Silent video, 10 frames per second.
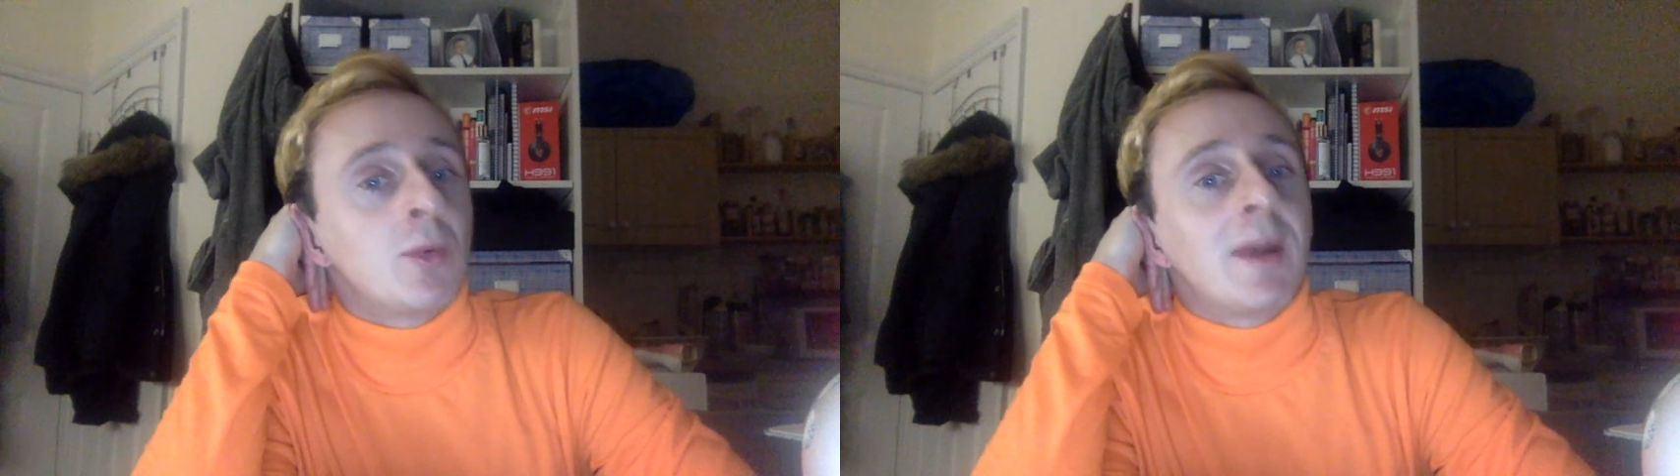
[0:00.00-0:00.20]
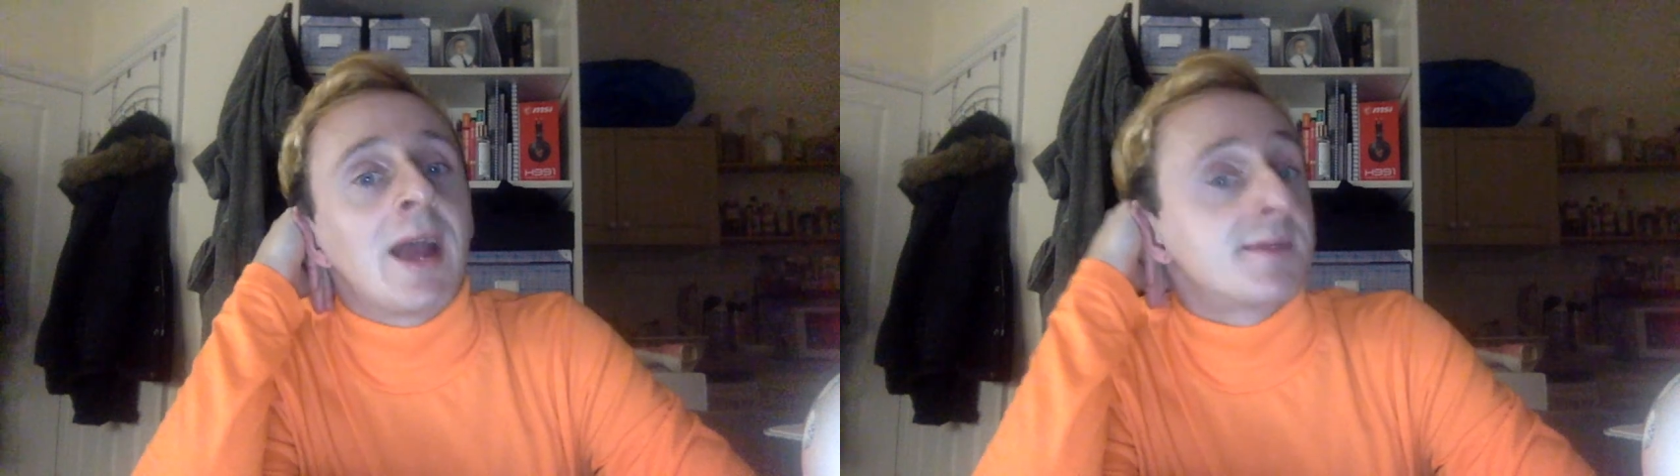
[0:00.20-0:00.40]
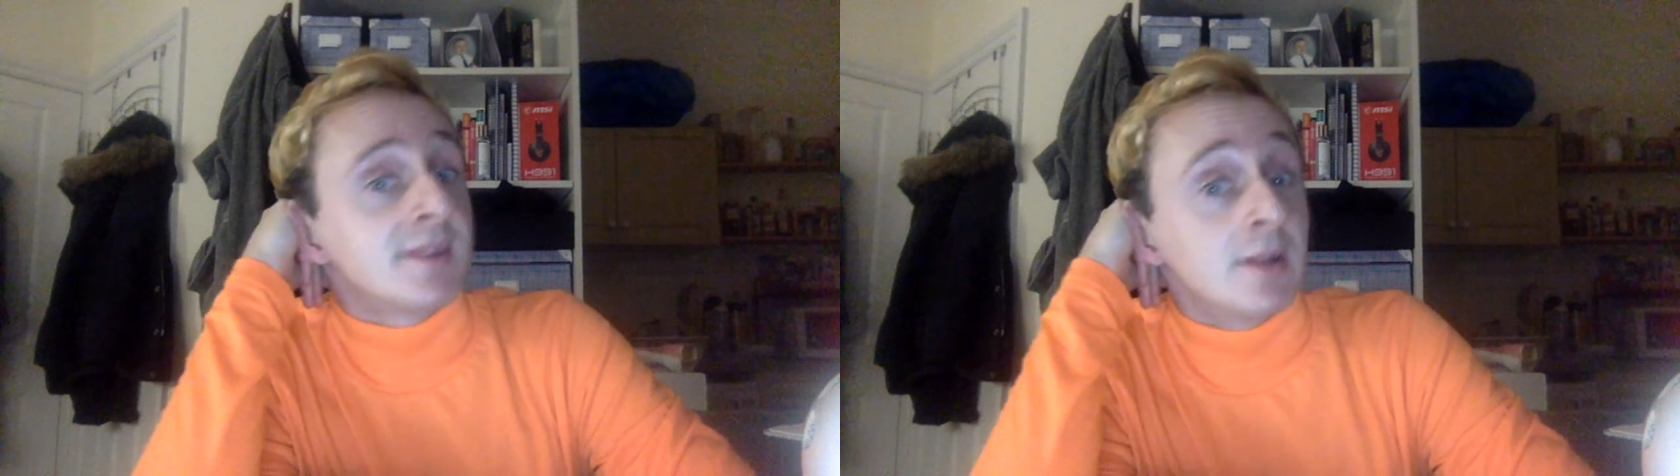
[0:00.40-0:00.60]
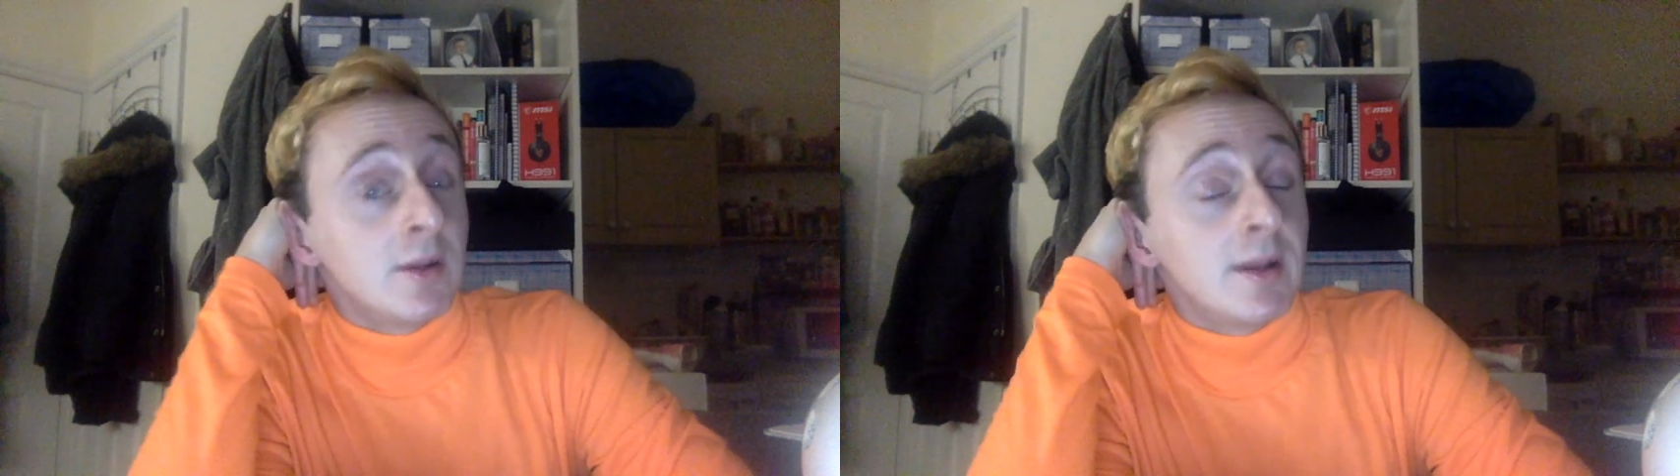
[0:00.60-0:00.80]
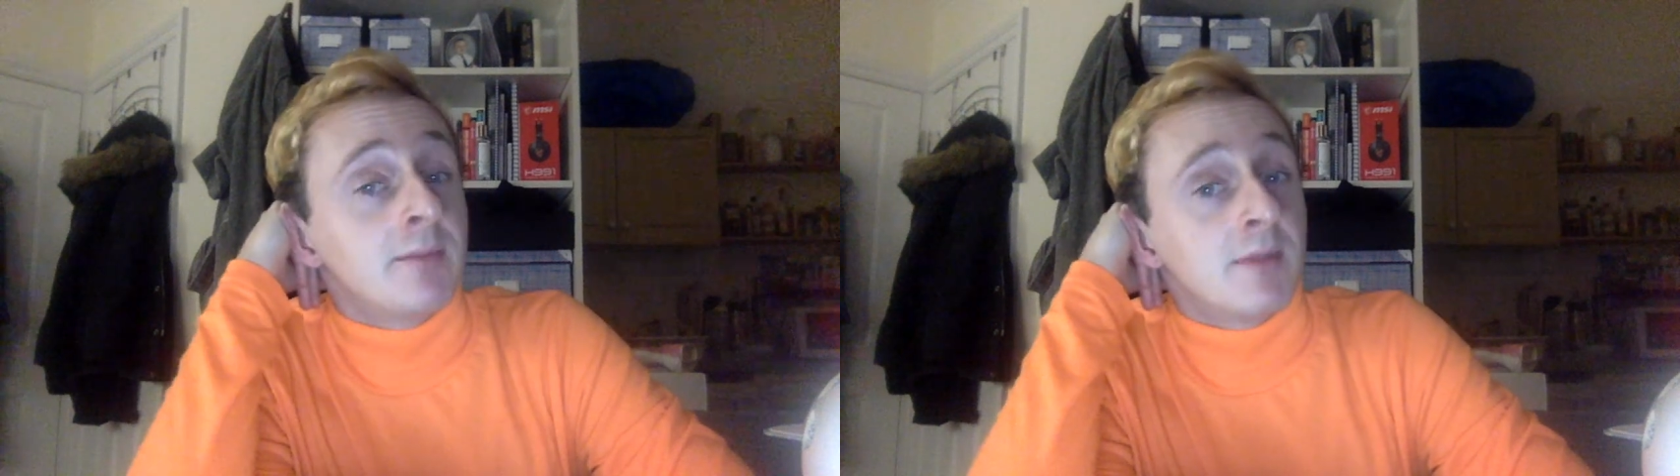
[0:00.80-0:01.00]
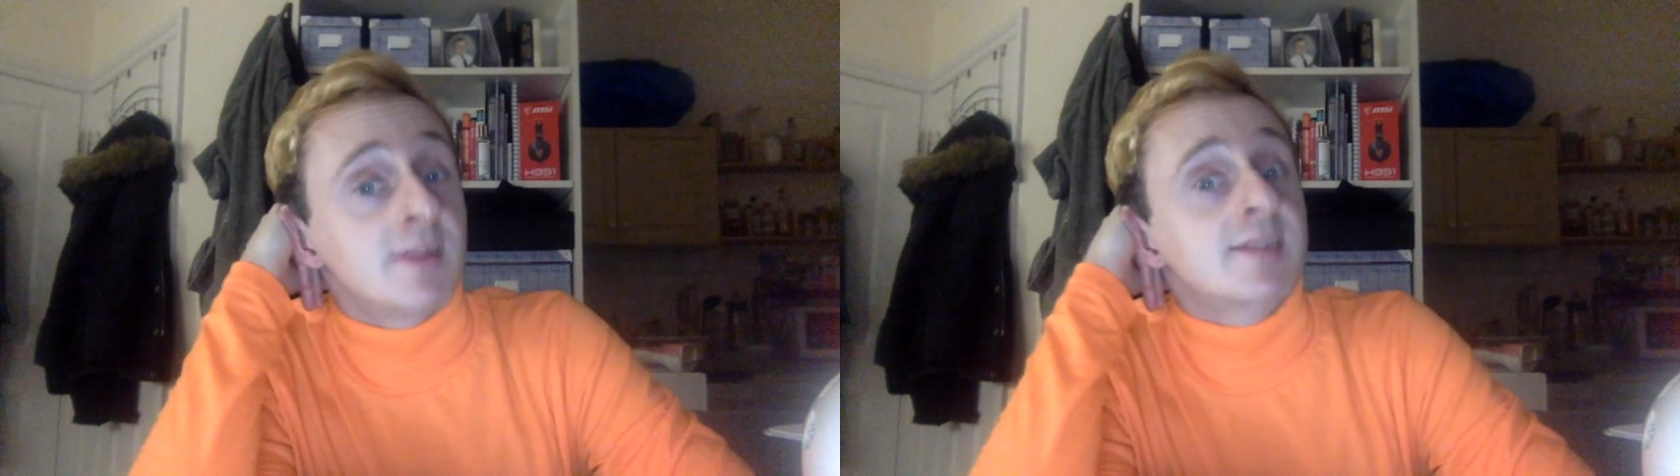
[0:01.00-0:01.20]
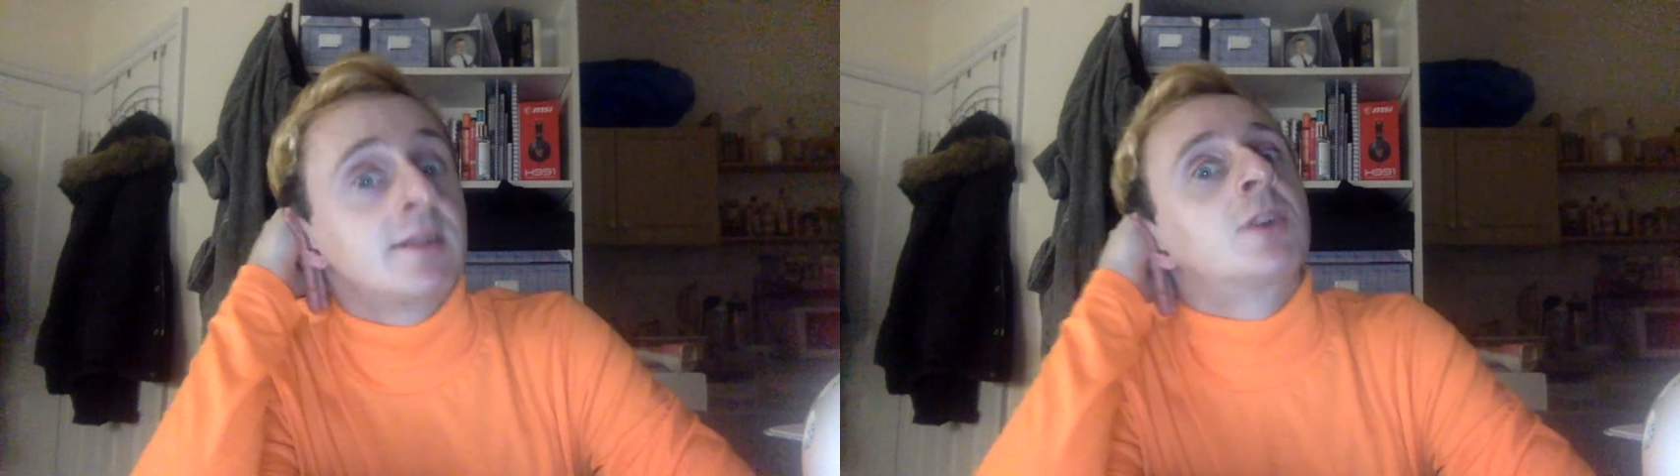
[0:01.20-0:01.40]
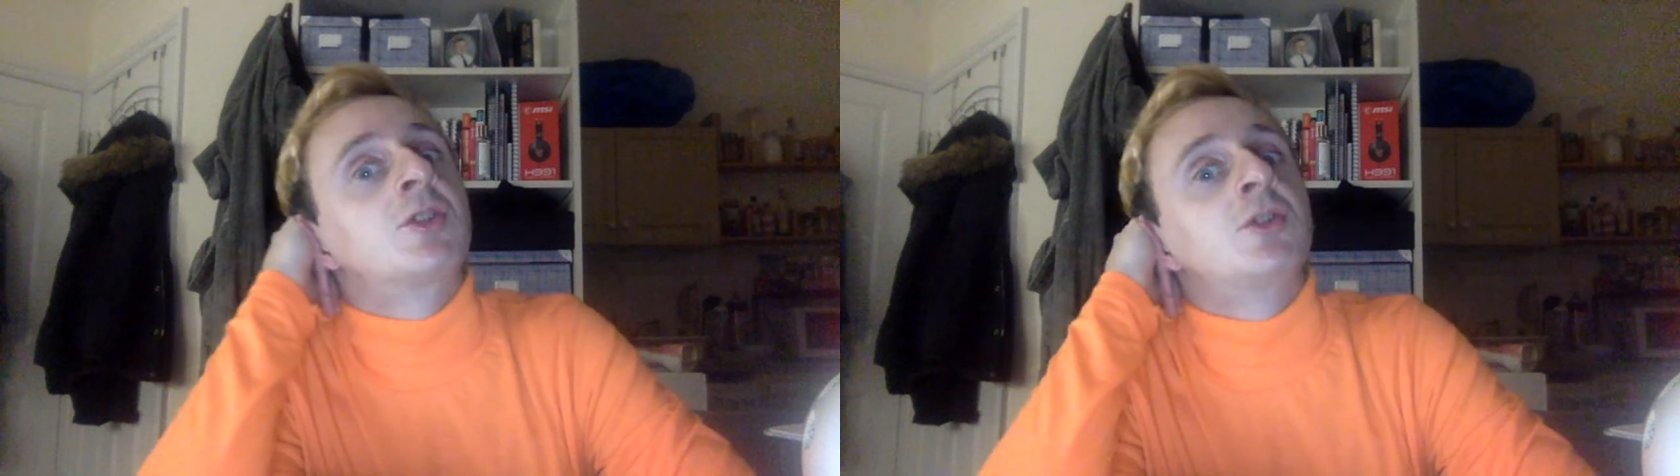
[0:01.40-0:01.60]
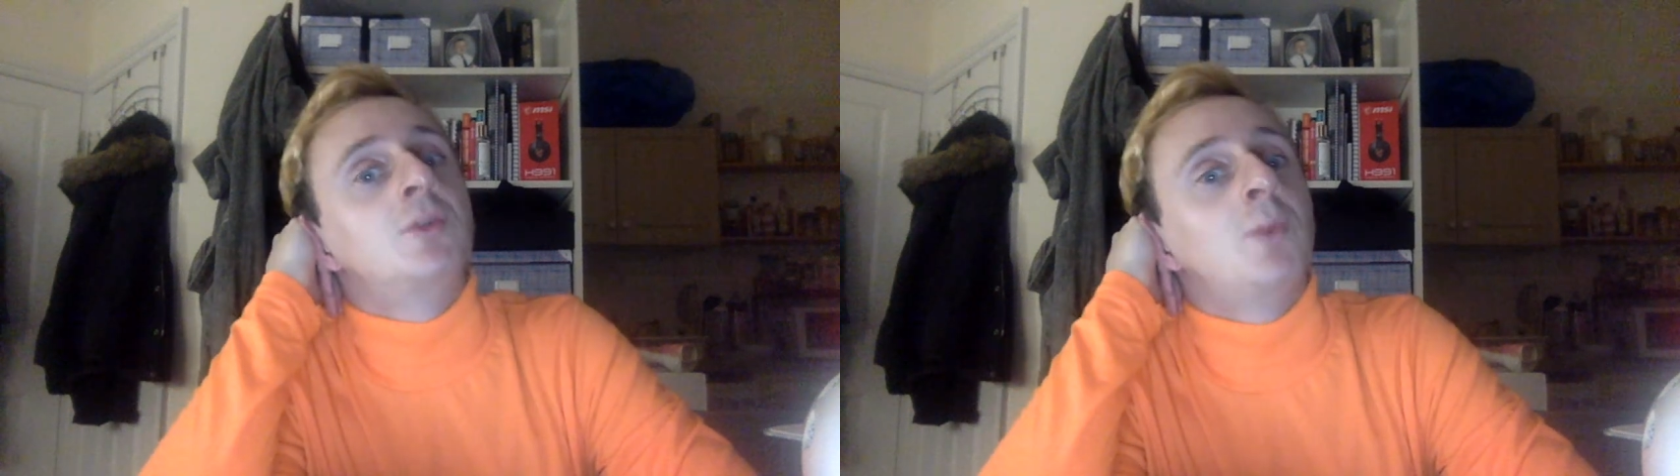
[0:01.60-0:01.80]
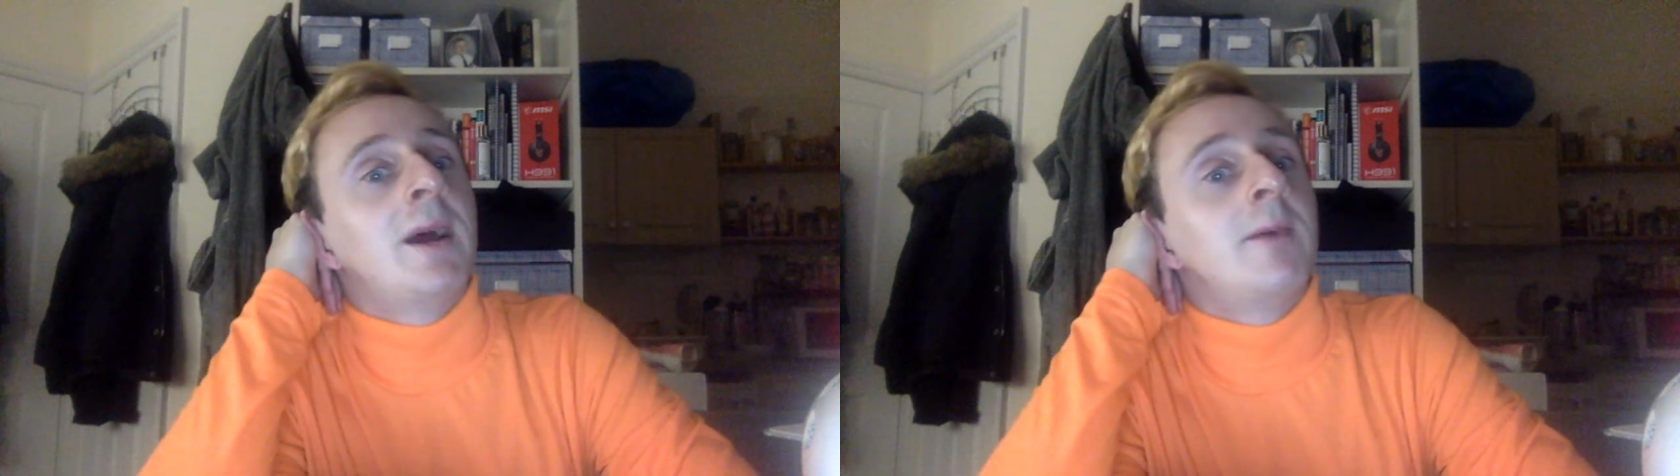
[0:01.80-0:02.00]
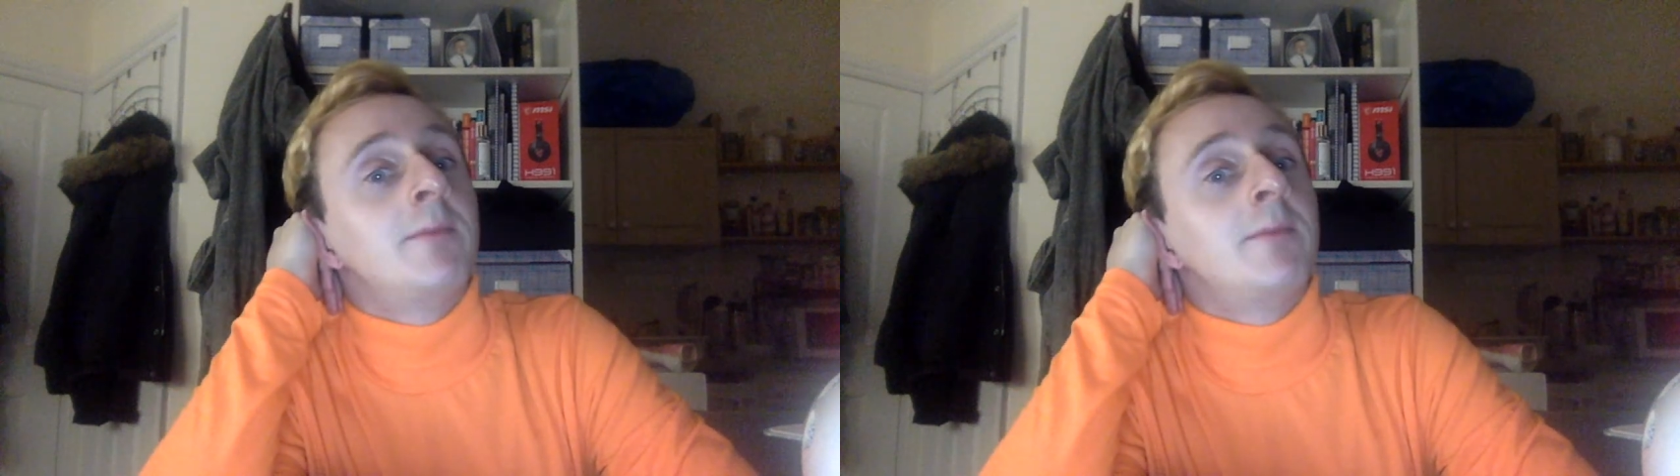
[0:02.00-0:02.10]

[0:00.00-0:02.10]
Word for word: we absolutely must look to where